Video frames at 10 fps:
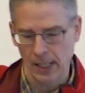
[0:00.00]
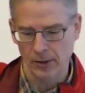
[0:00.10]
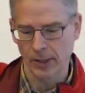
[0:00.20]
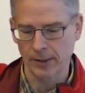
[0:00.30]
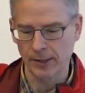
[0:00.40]

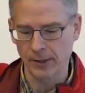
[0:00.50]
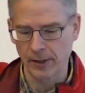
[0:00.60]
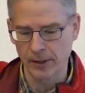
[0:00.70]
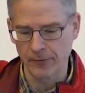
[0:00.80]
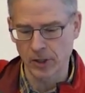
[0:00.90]
You can see
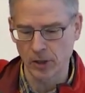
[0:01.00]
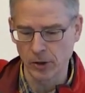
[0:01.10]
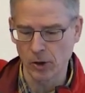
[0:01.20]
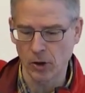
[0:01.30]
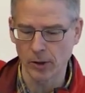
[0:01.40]
the individual
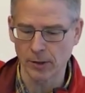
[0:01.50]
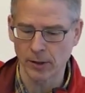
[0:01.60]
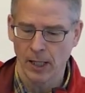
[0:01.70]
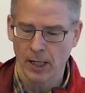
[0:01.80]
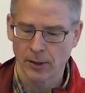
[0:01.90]

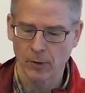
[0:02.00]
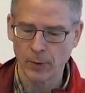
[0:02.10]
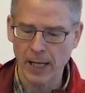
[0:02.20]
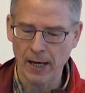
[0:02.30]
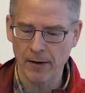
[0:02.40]
neurons. So
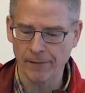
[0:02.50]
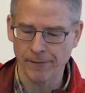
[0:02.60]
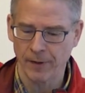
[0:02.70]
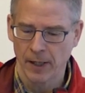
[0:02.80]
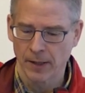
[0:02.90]
we
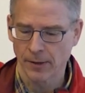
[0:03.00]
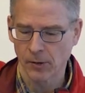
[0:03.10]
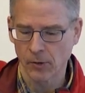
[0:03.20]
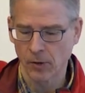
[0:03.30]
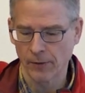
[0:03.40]
have,
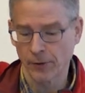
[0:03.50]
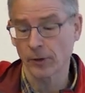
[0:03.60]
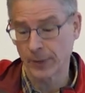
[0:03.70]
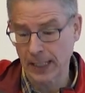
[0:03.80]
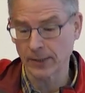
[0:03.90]
so of
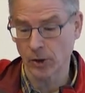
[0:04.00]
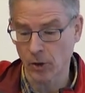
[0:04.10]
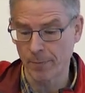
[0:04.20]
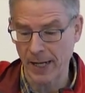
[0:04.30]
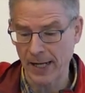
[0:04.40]
course we'd like to
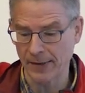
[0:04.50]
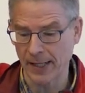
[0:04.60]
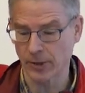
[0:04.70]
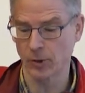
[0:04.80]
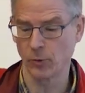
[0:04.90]
combine
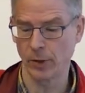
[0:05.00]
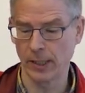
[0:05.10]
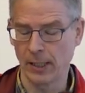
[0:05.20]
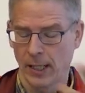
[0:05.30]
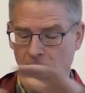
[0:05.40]
that to do
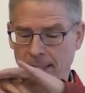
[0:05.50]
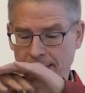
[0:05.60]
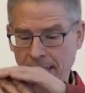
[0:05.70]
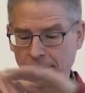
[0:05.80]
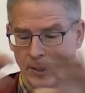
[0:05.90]
the
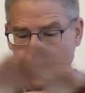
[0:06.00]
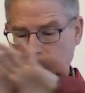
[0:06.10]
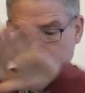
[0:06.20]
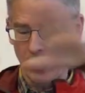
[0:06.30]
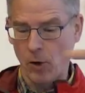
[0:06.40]

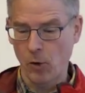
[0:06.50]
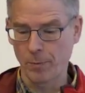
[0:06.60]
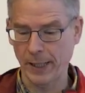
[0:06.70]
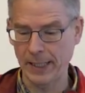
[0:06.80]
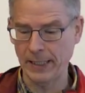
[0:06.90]
simultaneously whole
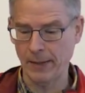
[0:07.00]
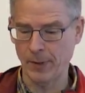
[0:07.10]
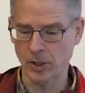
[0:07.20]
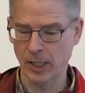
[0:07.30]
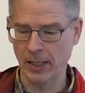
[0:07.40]
brain
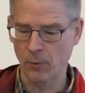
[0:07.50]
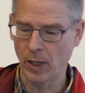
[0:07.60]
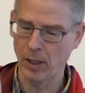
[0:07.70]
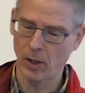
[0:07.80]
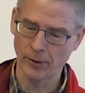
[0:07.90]
imaging
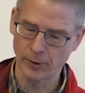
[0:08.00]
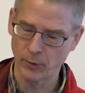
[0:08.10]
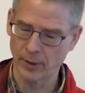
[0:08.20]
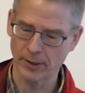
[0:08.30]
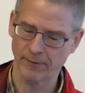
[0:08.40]
while also
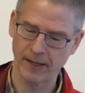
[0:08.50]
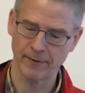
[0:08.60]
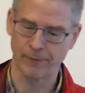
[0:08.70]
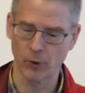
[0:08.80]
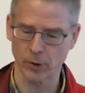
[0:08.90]
doing this
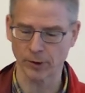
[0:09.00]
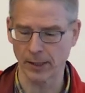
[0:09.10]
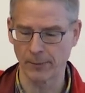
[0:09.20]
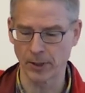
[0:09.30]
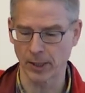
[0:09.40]
very focused
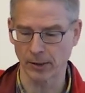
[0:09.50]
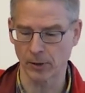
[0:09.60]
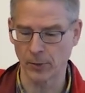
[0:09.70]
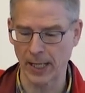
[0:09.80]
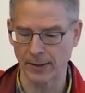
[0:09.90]
imaging.
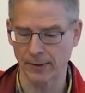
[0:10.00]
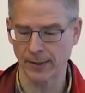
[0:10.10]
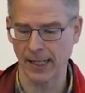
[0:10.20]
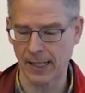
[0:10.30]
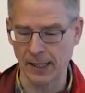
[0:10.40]
So we
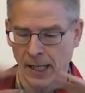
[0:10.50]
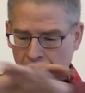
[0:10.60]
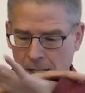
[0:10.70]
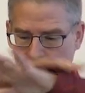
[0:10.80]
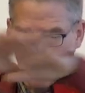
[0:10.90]
understand
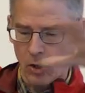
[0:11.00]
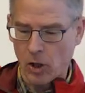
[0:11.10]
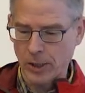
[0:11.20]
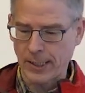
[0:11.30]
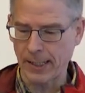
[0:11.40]
the
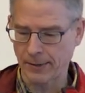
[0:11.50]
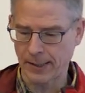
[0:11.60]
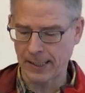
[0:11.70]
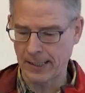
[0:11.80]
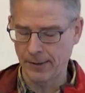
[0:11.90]

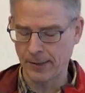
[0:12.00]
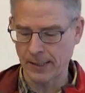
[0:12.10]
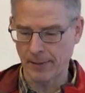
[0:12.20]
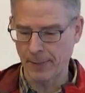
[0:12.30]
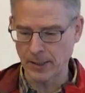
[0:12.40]
context, at least
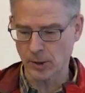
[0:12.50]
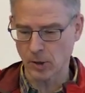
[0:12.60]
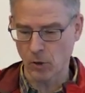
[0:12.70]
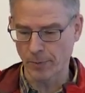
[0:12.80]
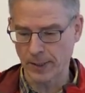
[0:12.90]
at the
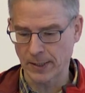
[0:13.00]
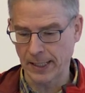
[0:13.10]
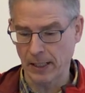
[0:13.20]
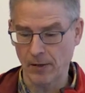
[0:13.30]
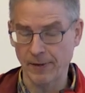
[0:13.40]
mesoscopic
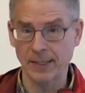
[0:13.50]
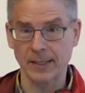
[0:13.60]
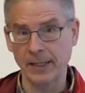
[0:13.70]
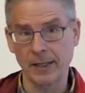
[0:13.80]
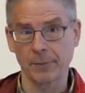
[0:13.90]
scale of the
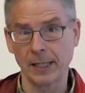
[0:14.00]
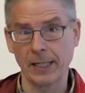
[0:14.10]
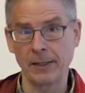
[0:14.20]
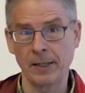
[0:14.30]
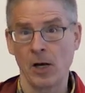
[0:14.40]
entire
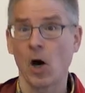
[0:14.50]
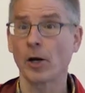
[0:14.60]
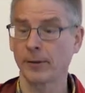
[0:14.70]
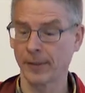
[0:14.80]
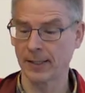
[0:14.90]
brain
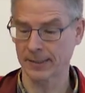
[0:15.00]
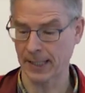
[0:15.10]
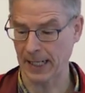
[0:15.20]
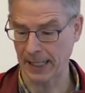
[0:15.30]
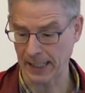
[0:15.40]
on single
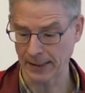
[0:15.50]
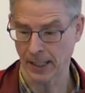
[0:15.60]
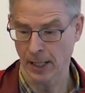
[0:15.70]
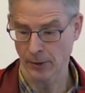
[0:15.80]
trial, right?